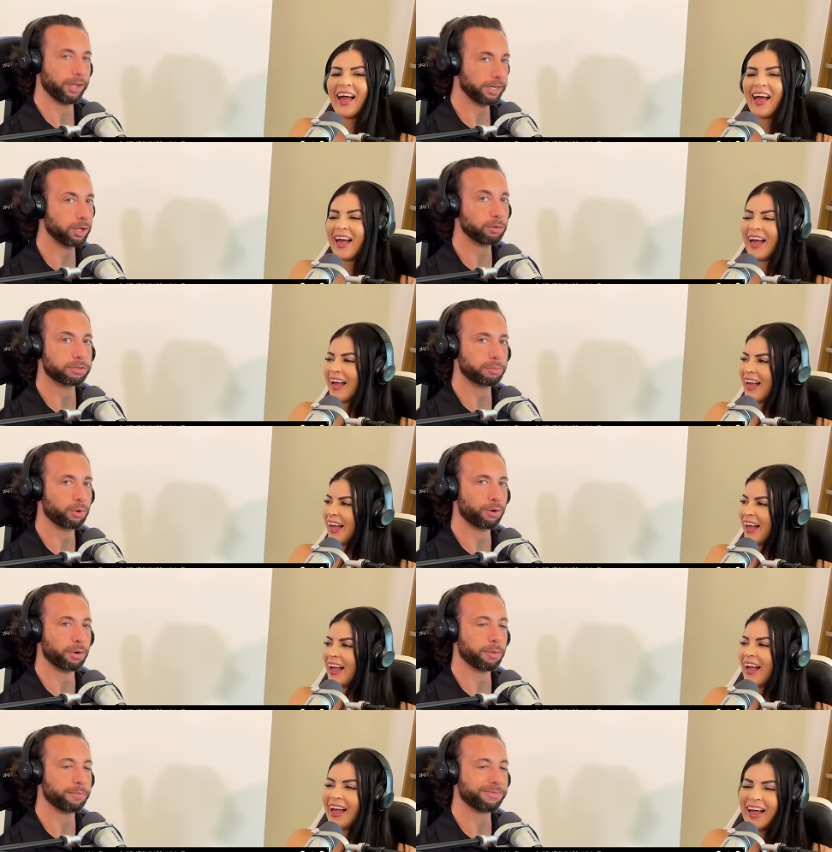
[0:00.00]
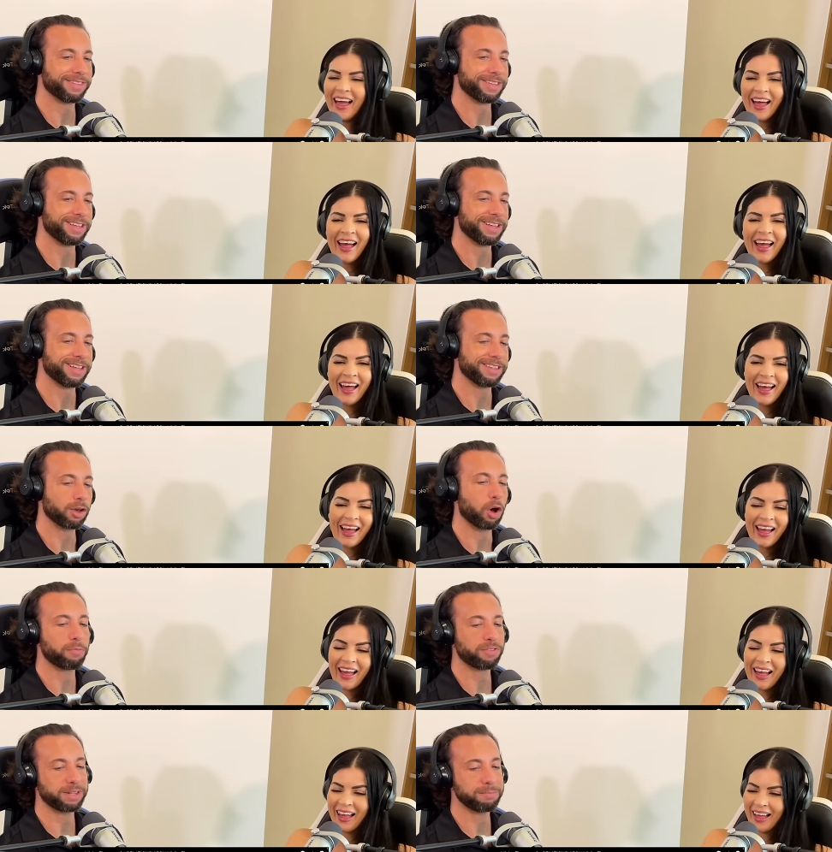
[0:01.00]
Speaker 1: like no tomorrow.
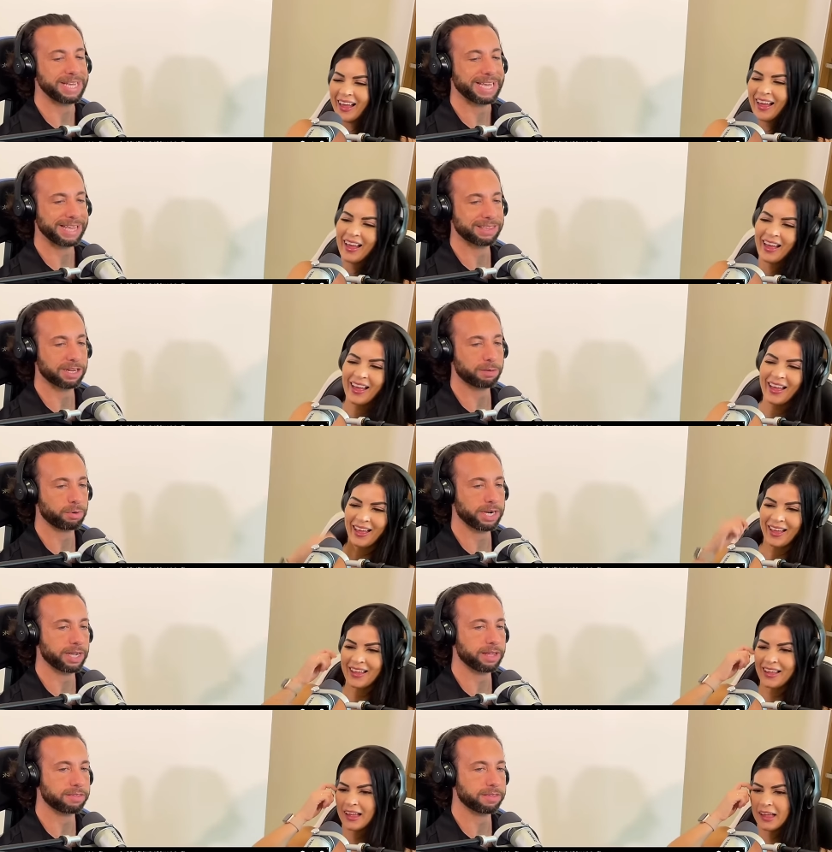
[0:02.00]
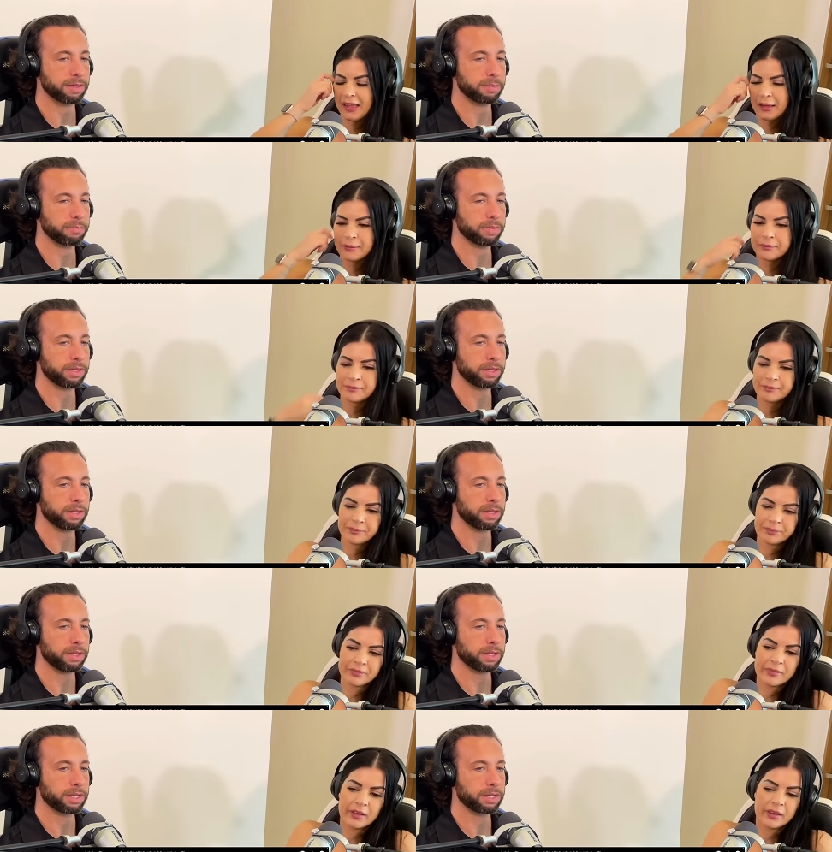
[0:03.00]
so hopefully Micky's going to bring us some
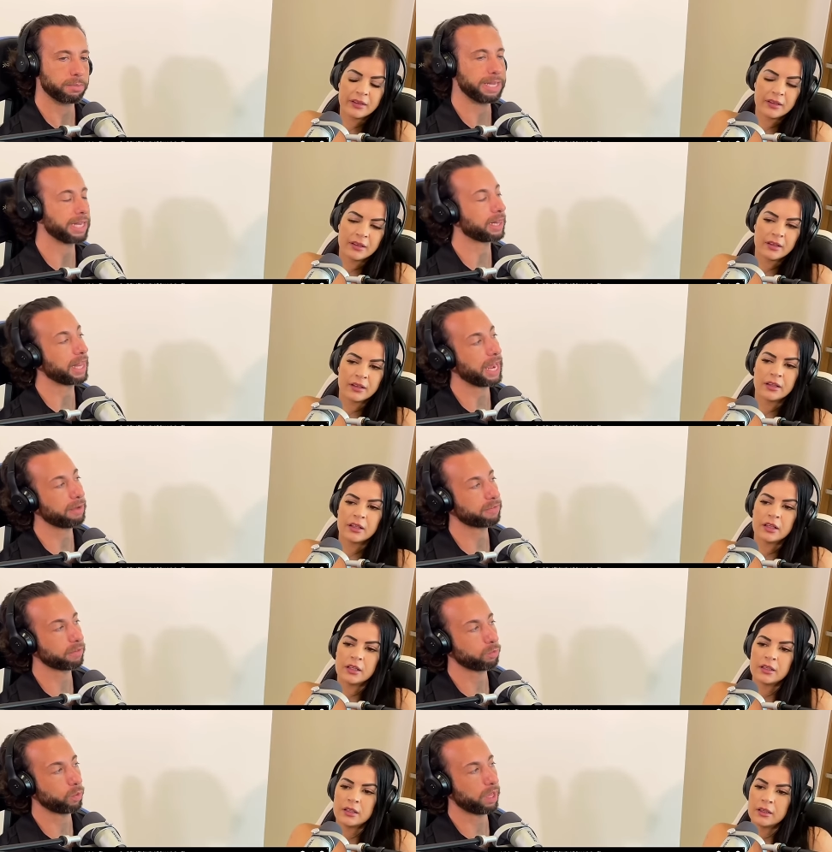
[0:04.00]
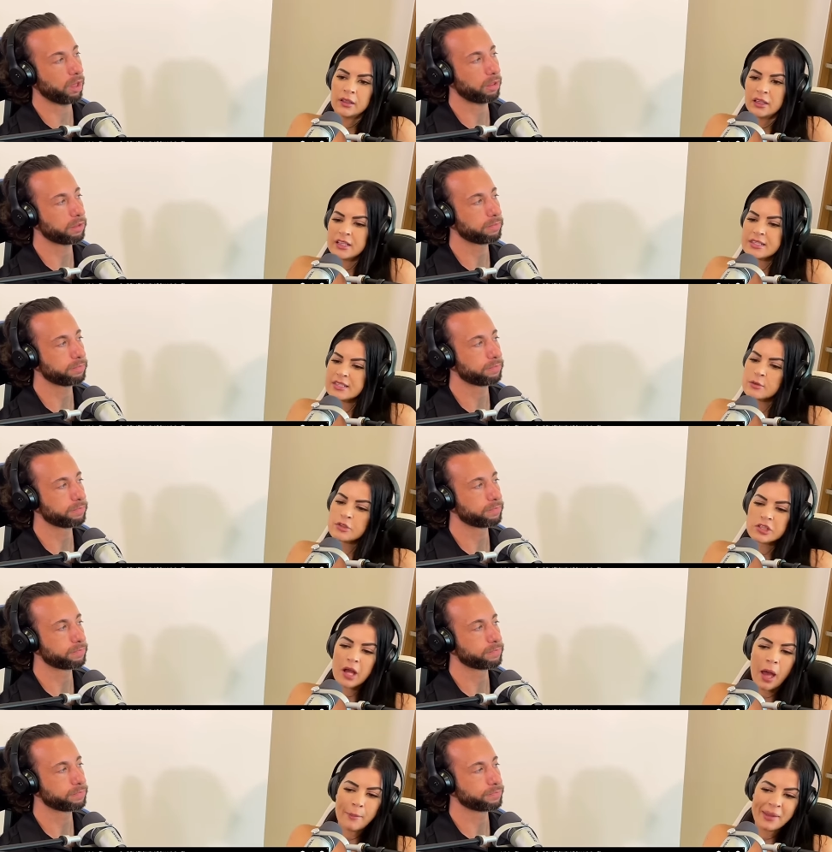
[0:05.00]
comedic laughs as well.
Speaker 2: Let's see
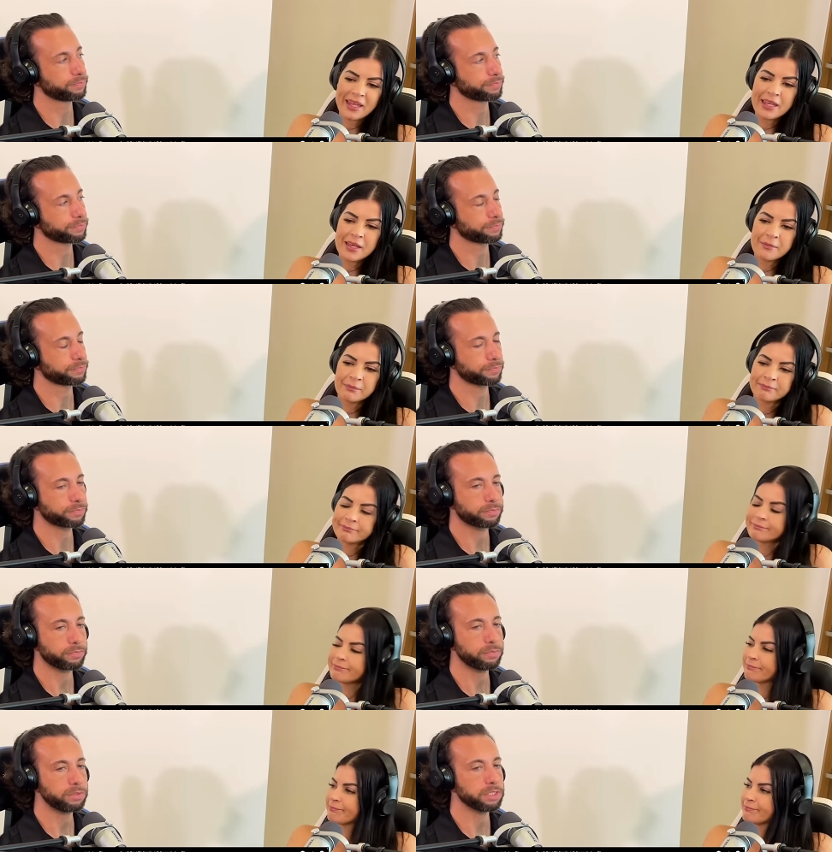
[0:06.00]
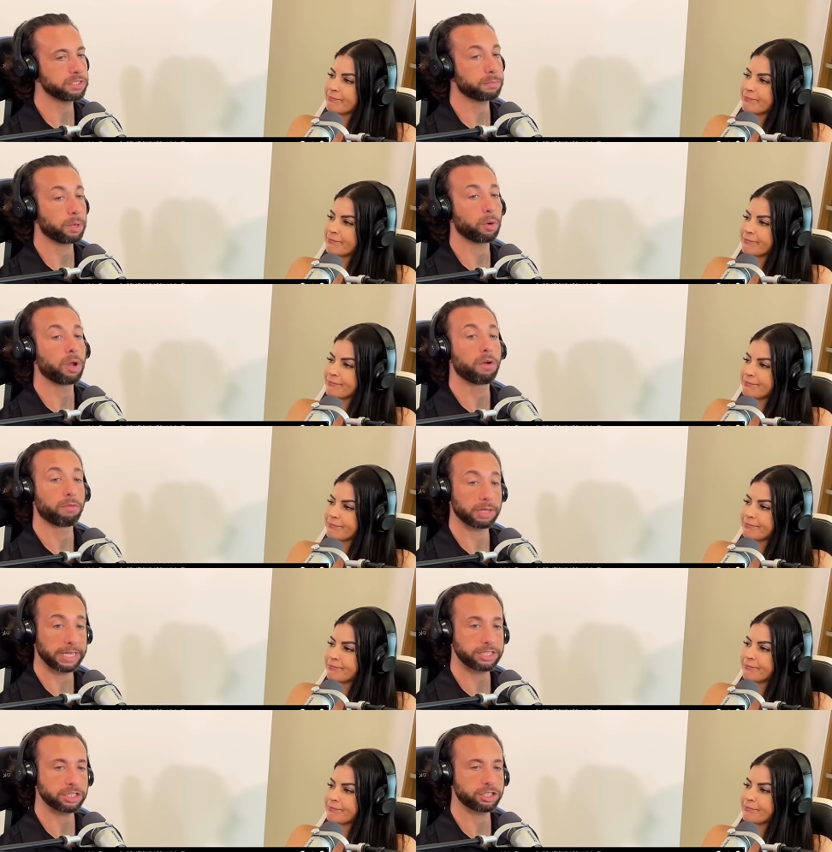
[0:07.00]
what you got, Micky.
Speaker 1: It's about
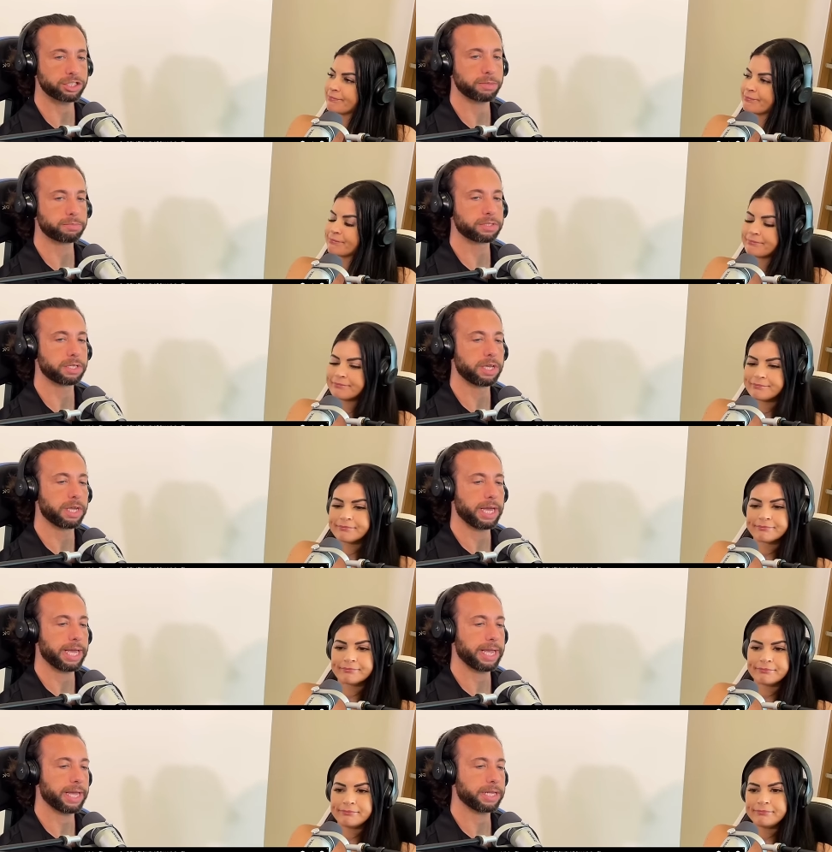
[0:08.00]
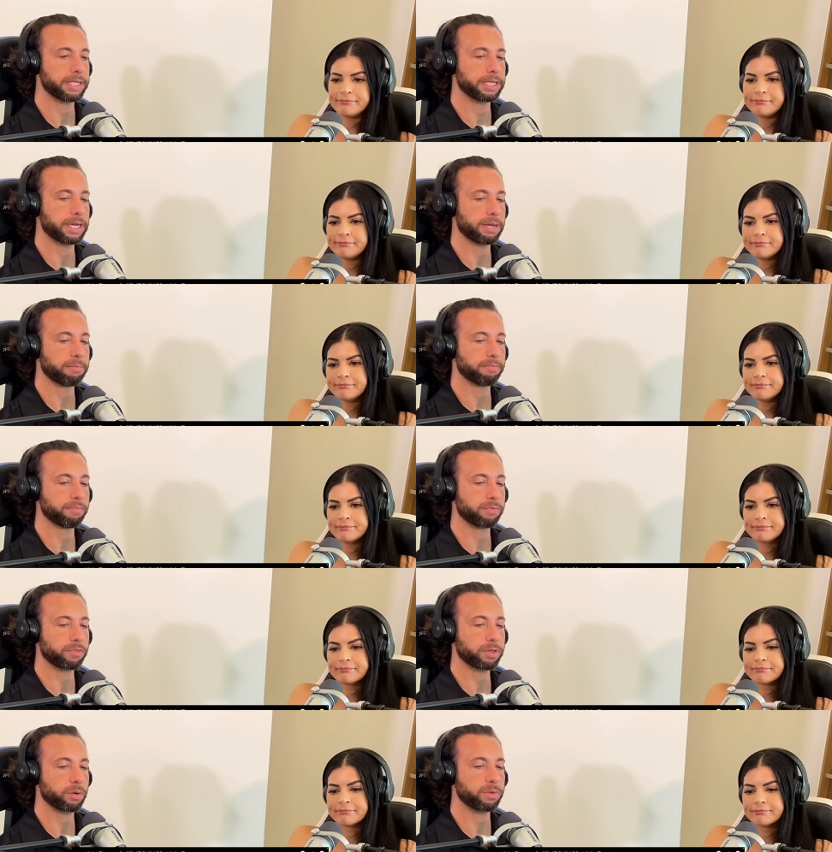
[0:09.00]
relationships. And
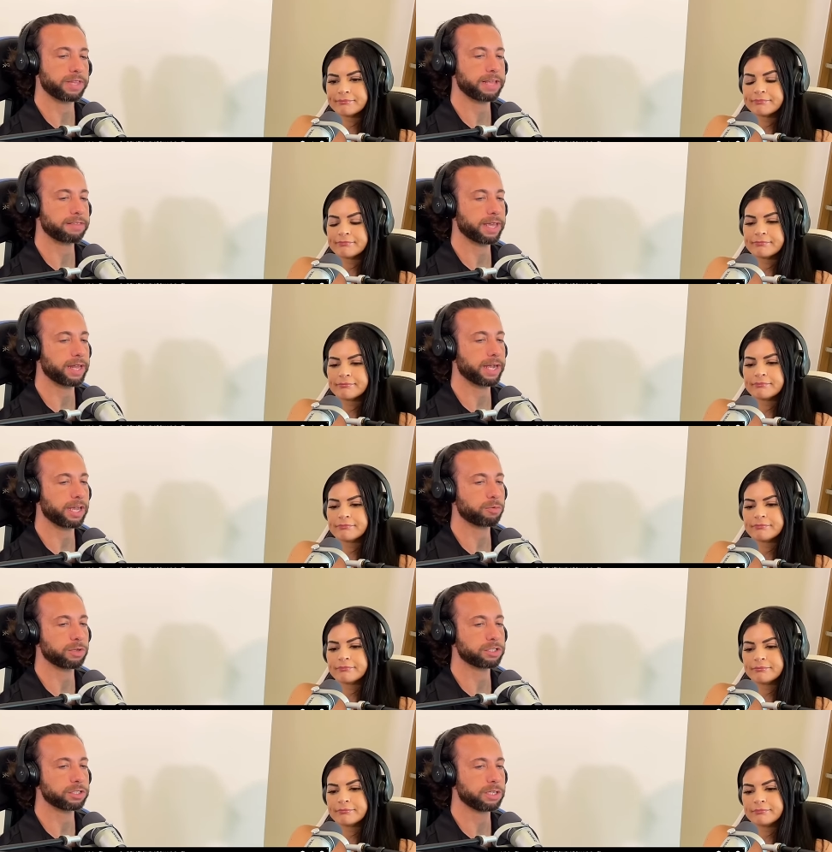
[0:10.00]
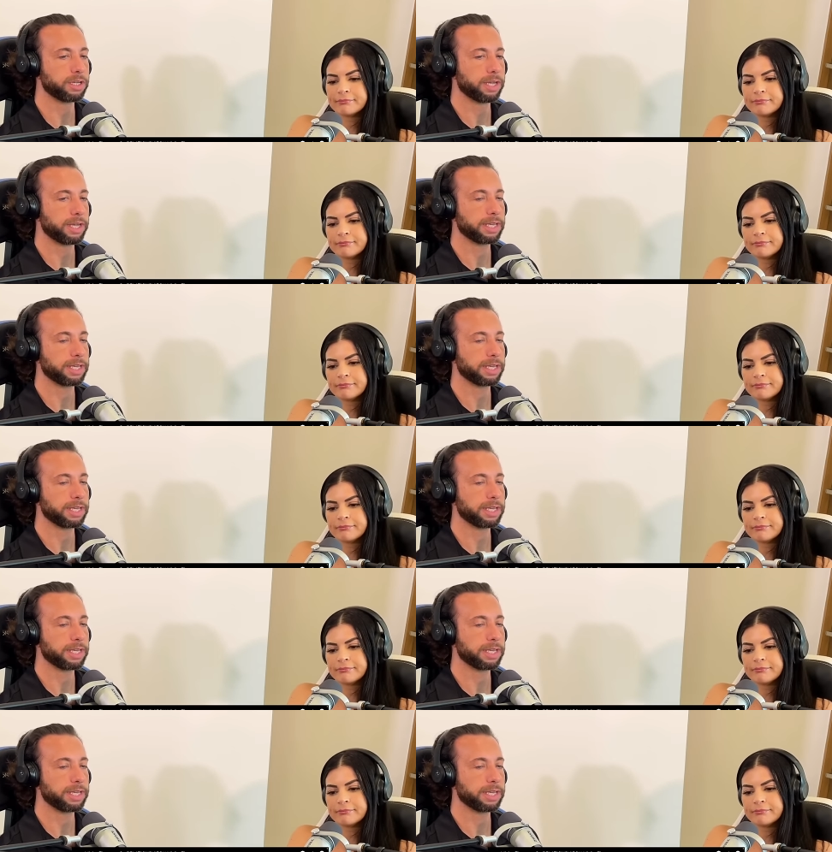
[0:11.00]
um, so, with that said, I guess we should